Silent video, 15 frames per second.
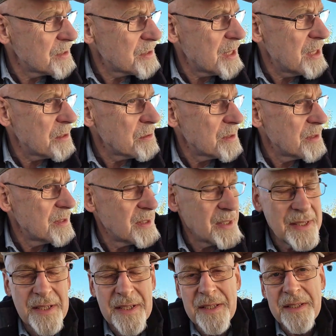So,
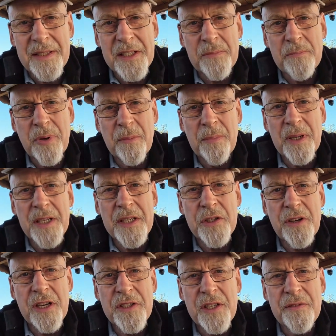this is probably
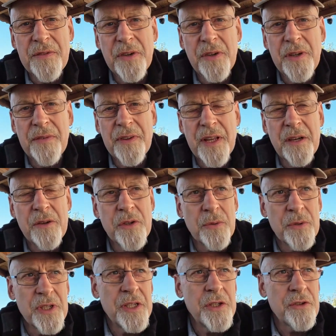interesting for you, for those that
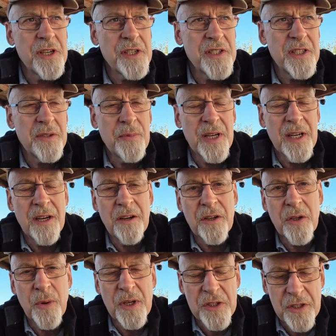was interested. We had a lot
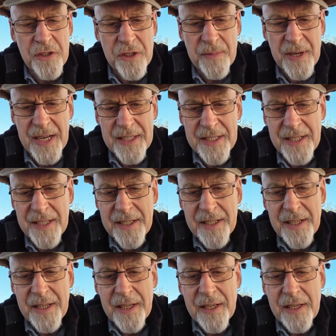of questions about it.
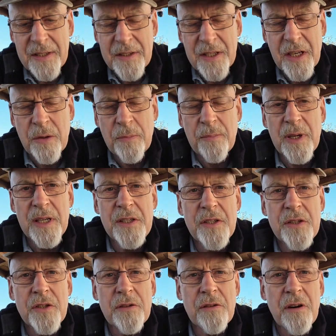So please
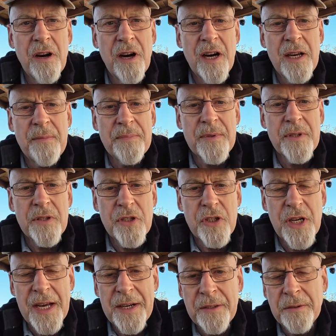subscribe to the
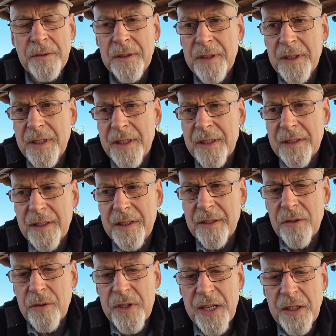channel. It
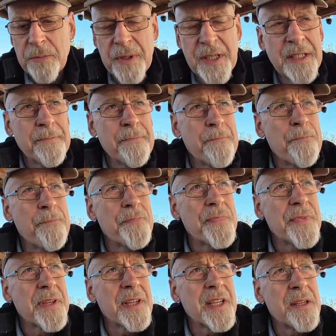does help me.
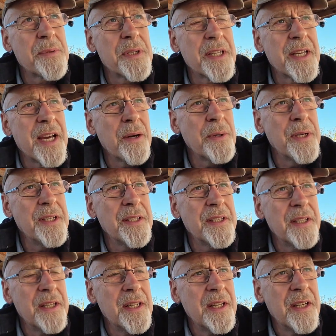Keeps it going.
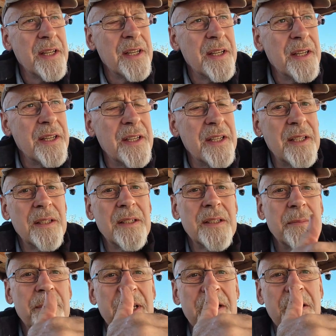And
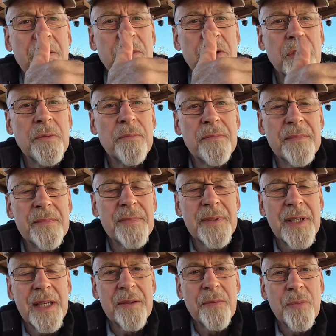a big thumbs up.
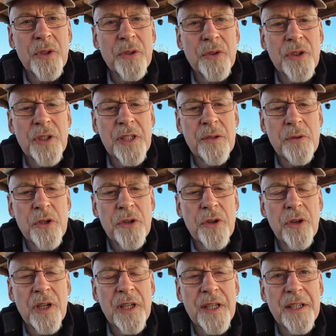And we'll see you
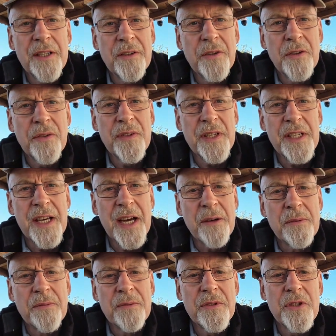shortly in another video.
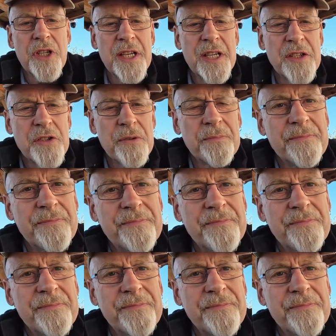Cheers.